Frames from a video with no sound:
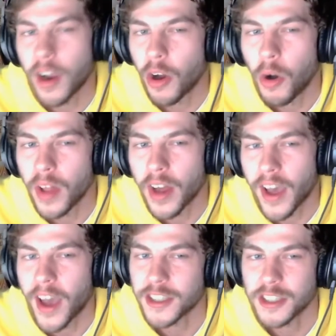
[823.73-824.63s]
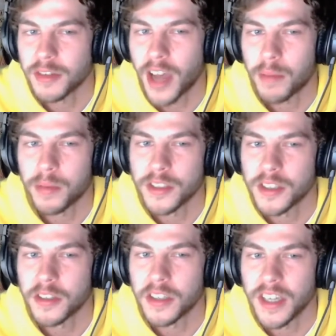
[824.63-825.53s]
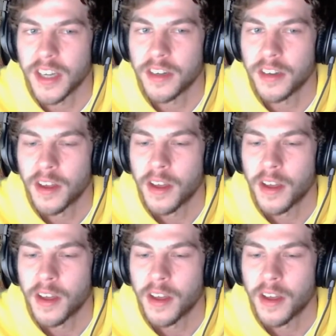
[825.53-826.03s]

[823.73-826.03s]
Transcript: a whole lot of action happened until the end,